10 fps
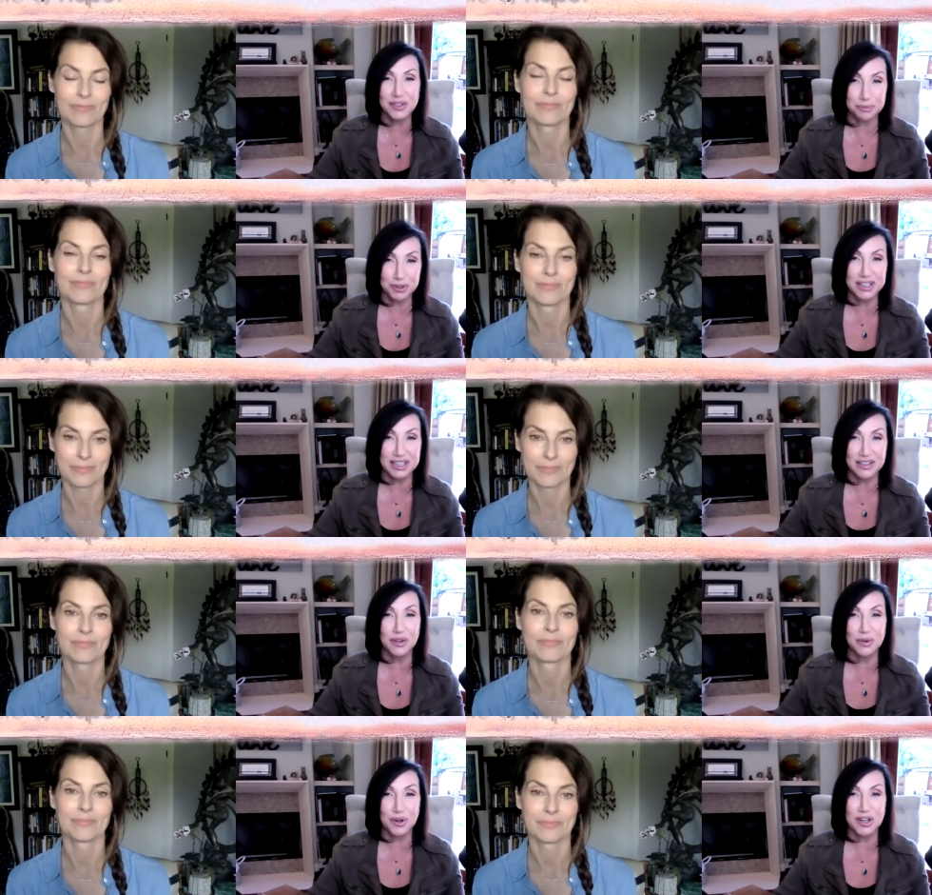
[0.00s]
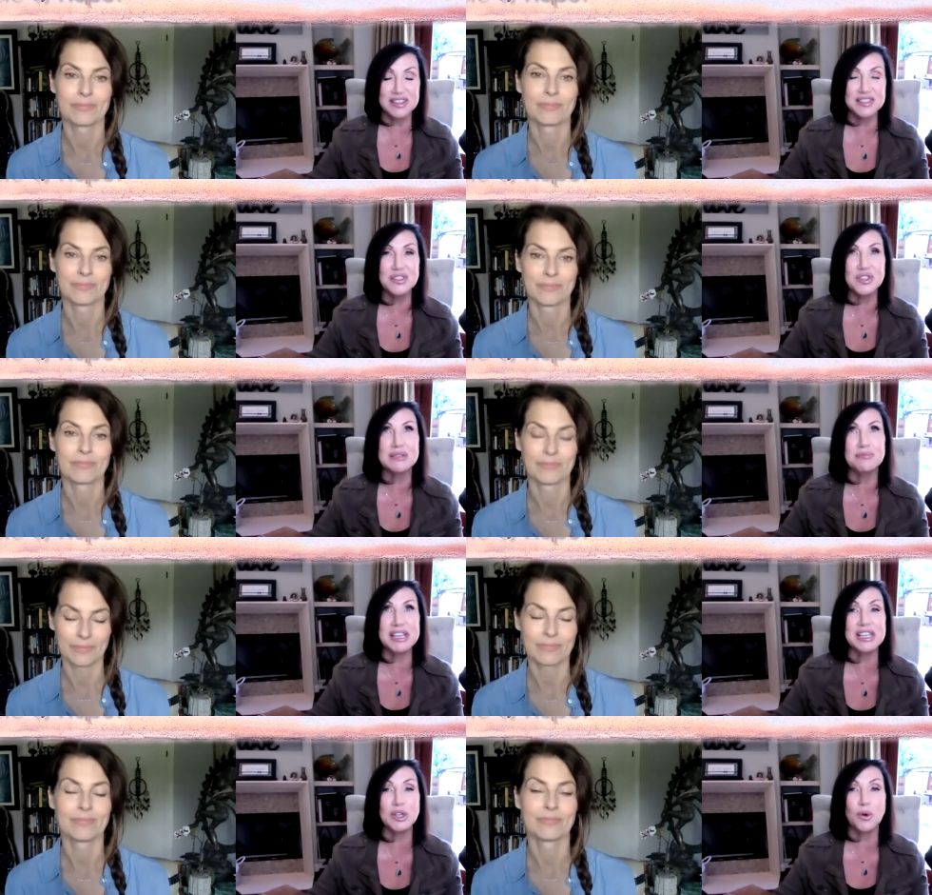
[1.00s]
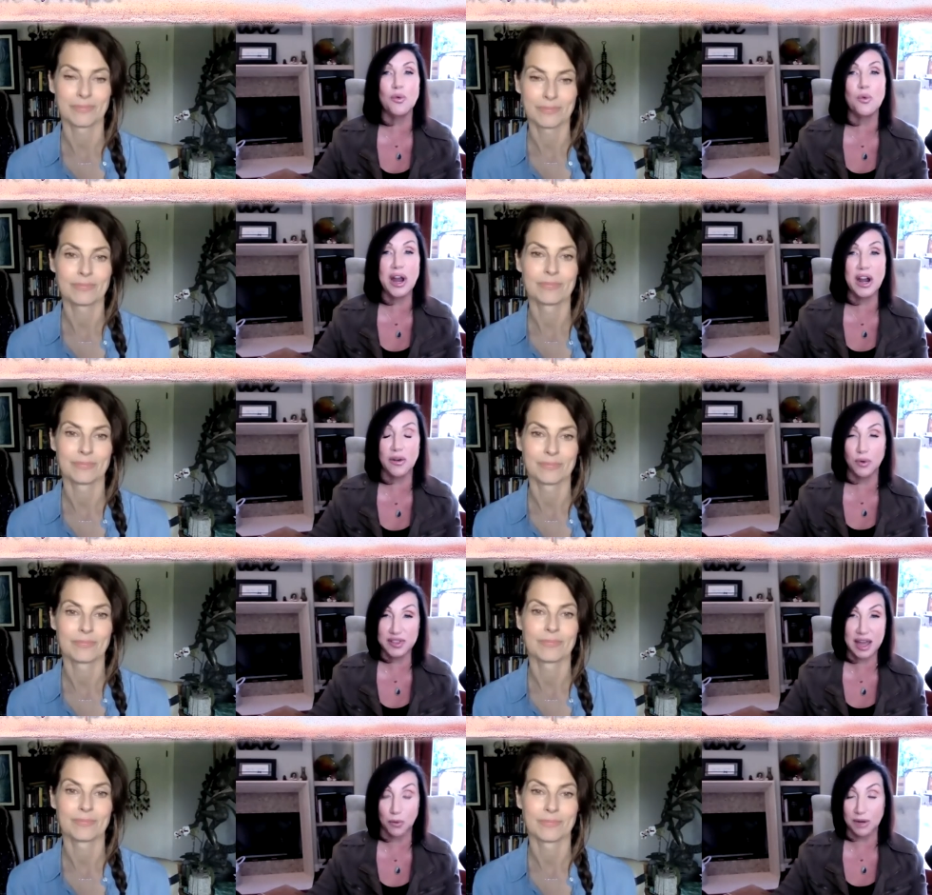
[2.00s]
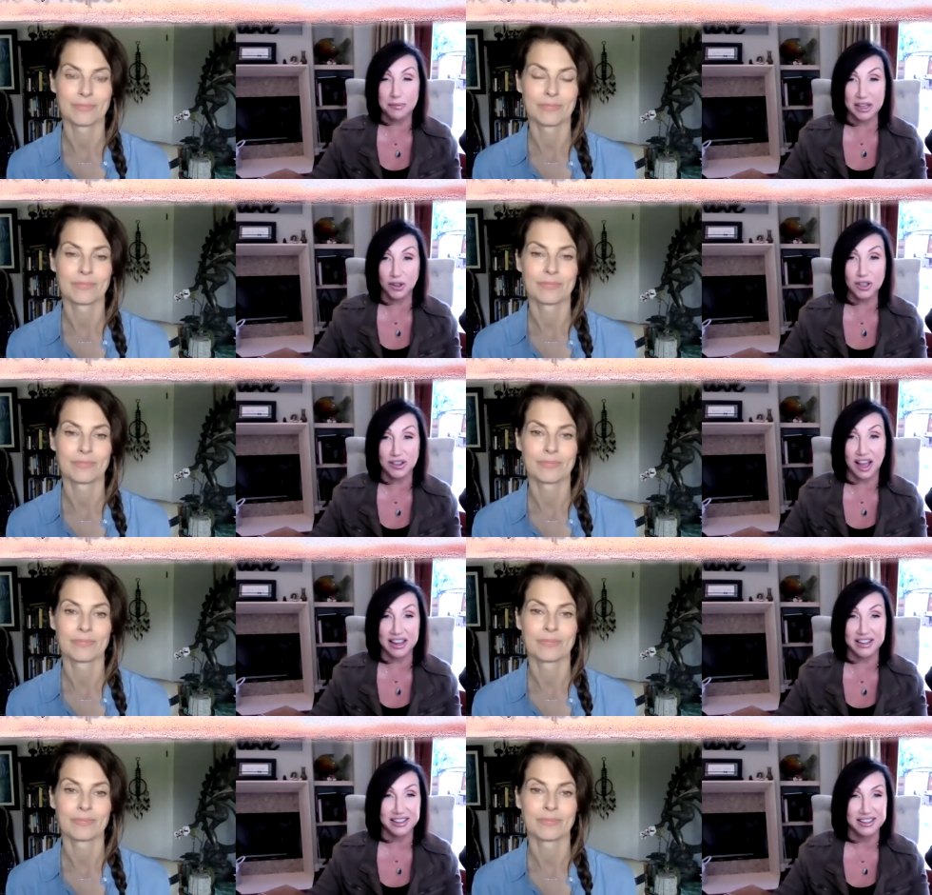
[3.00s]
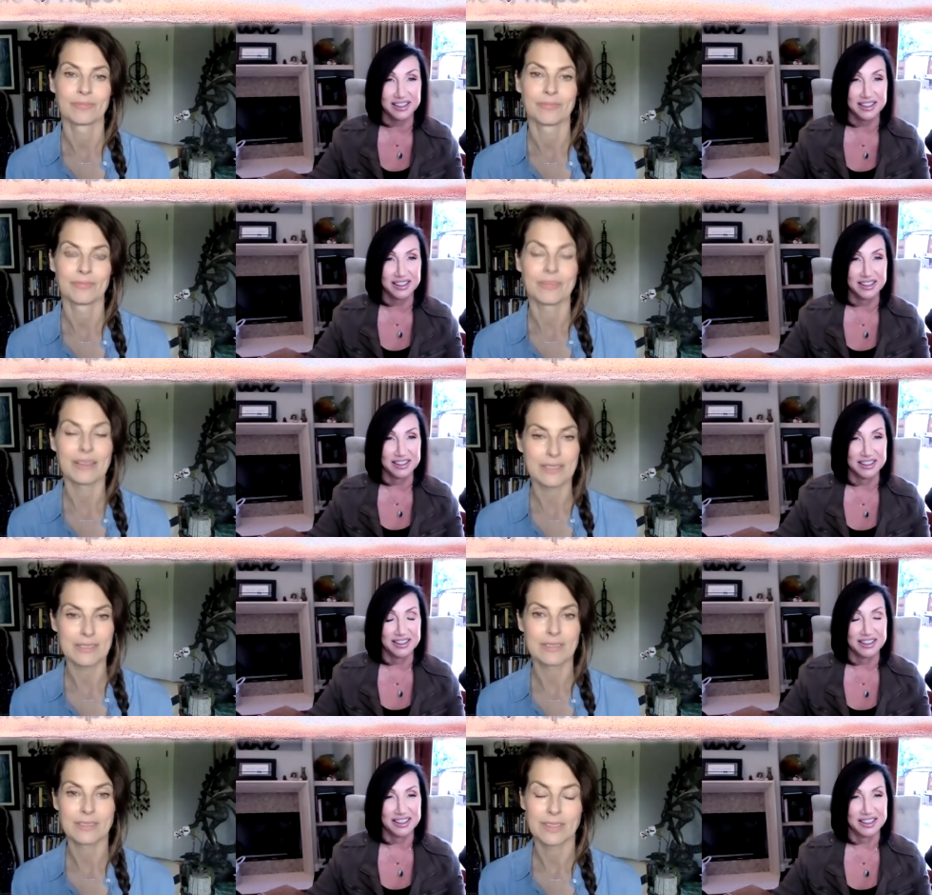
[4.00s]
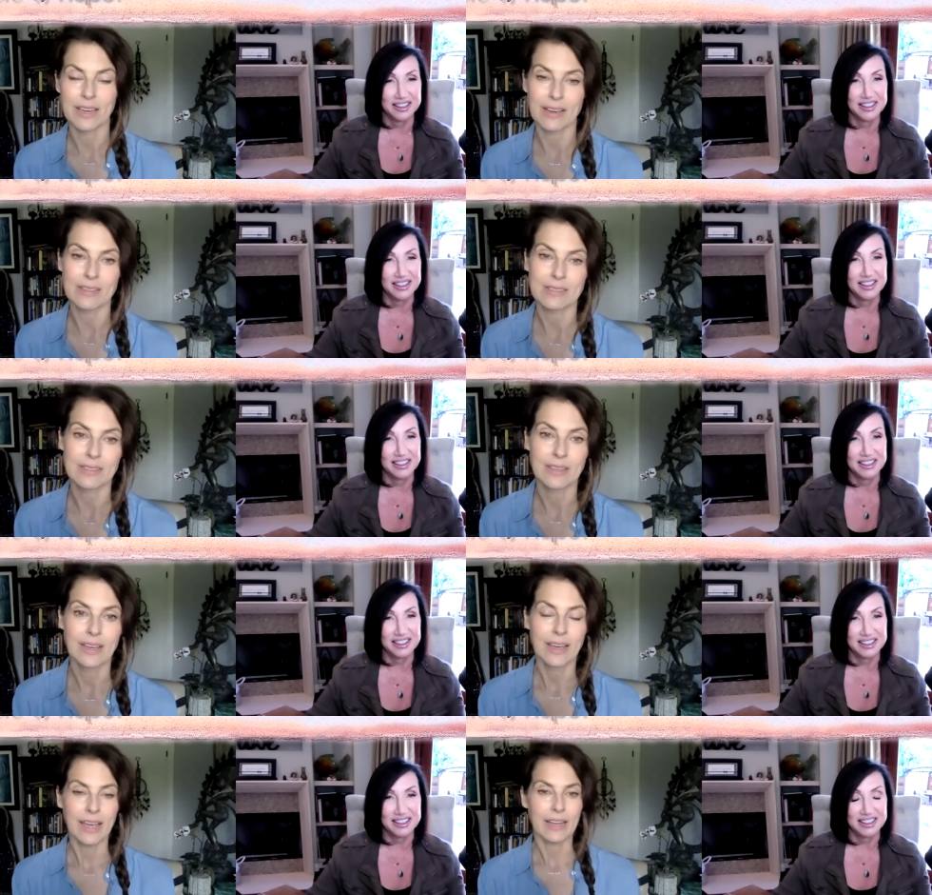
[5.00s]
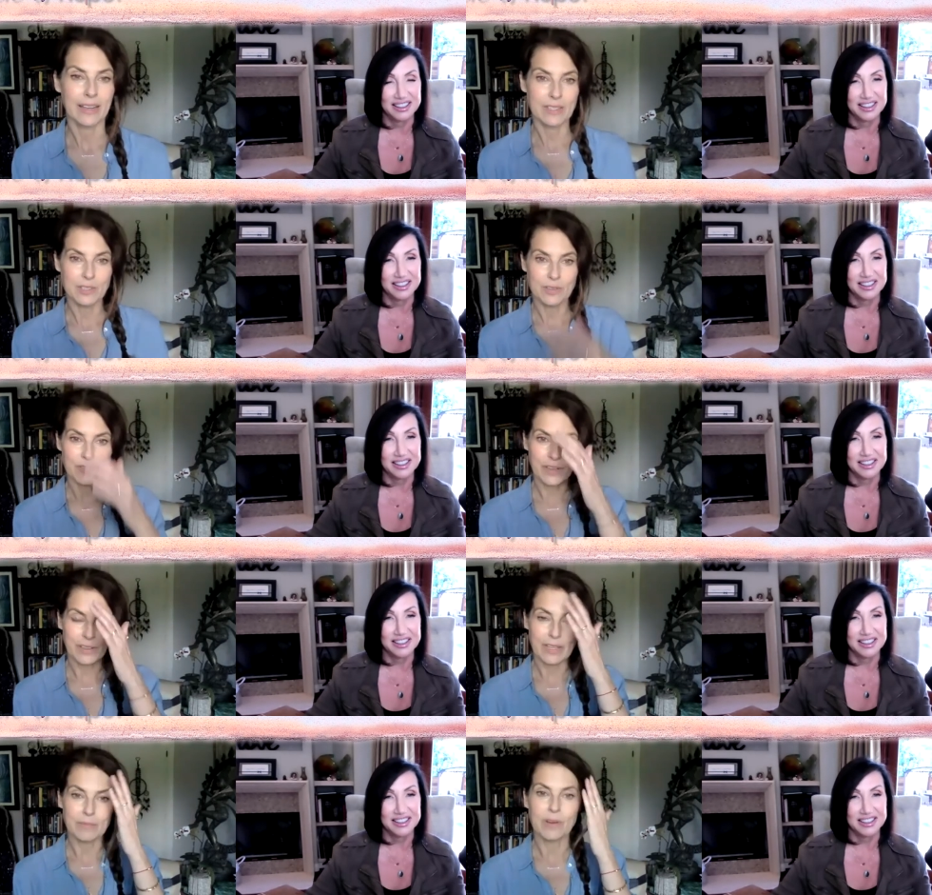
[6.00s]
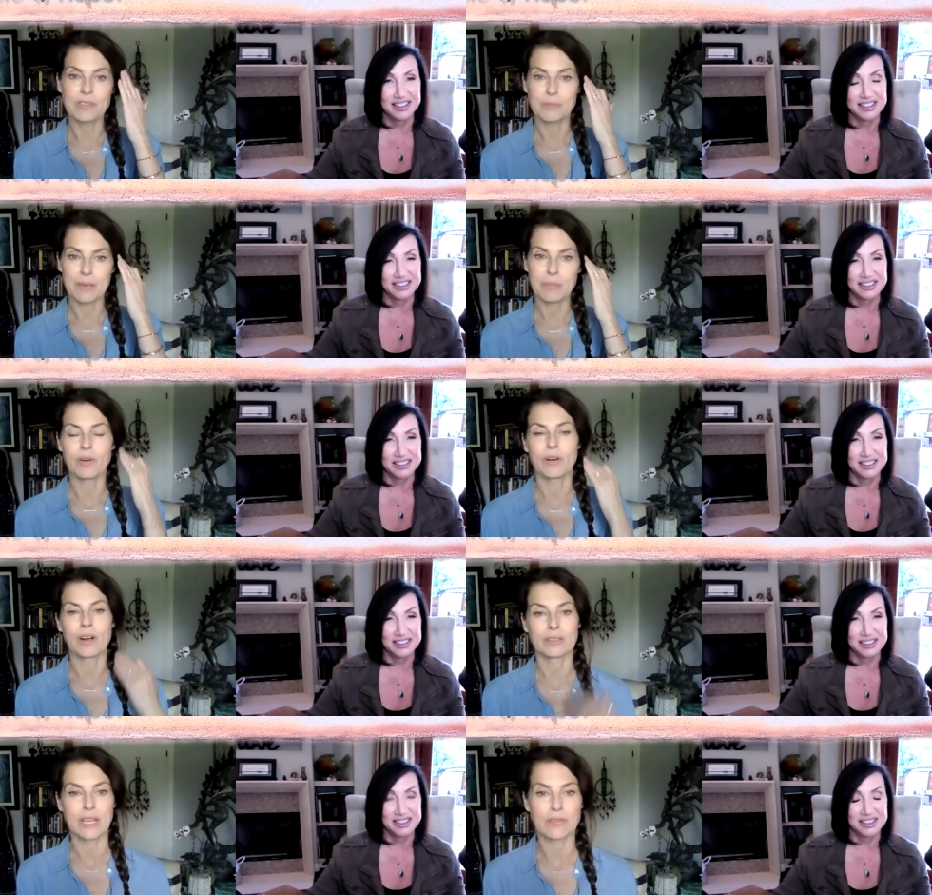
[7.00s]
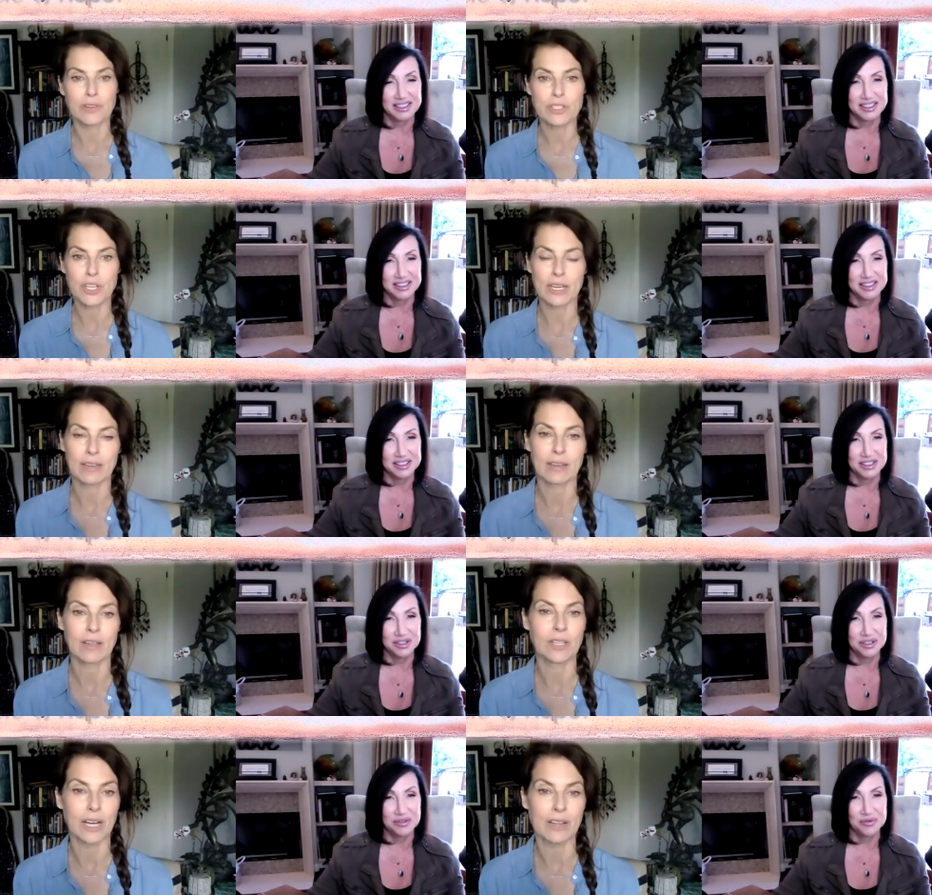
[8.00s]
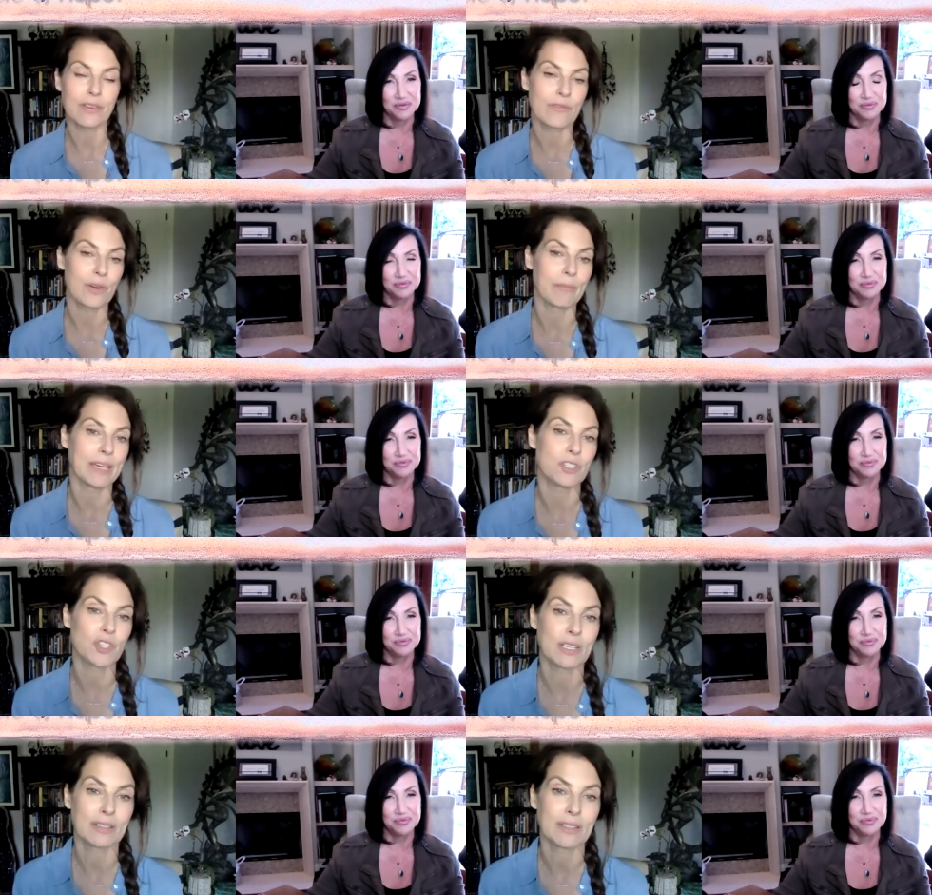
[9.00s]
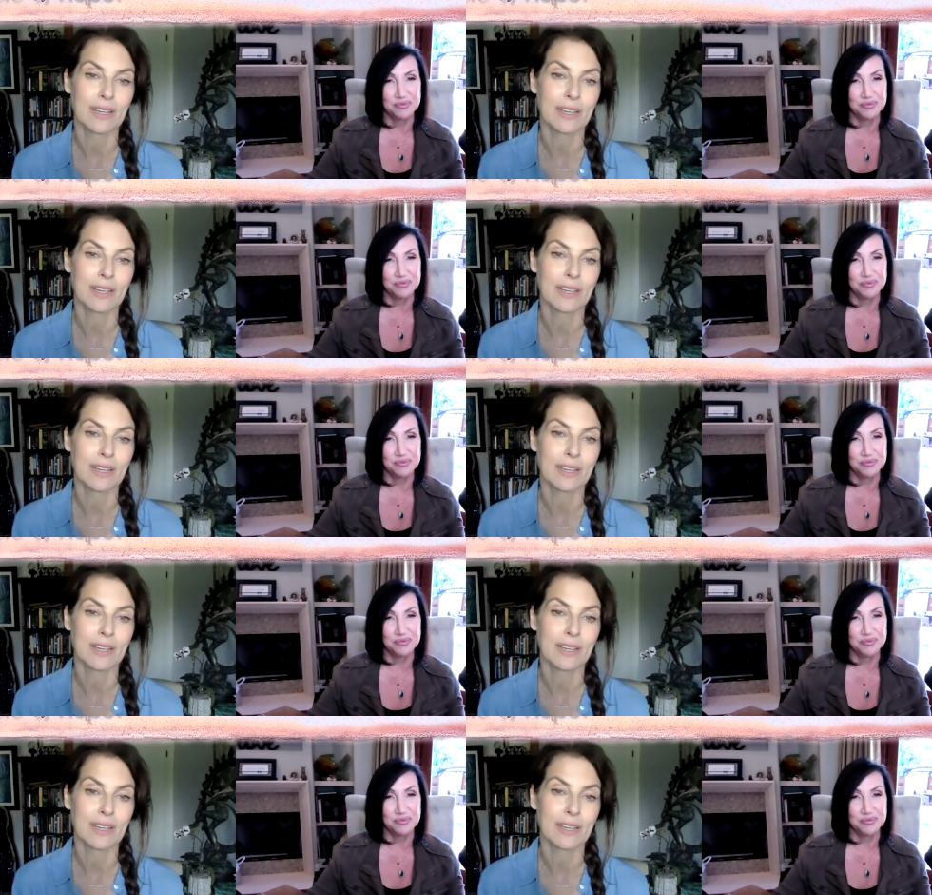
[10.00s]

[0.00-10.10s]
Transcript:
Speaker 1: to put in the work. This is just making you aware of what that work might look like.
Speaker 2: Yes, yes. And I do feel like most people are leveraging a lot of information